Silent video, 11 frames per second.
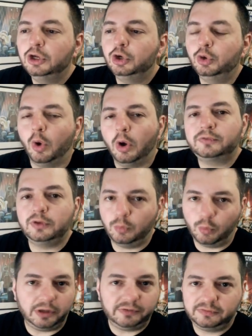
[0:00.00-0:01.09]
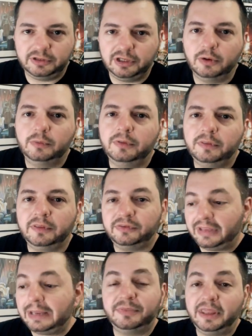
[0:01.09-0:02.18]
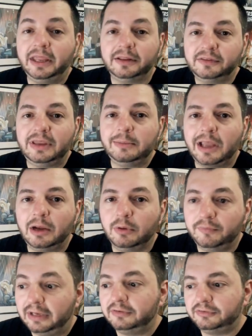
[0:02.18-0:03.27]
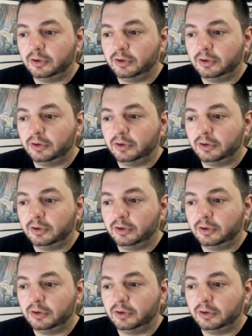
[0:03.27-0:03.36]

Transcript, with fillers: who also wants, you know, the same thing, the same kind of revenge.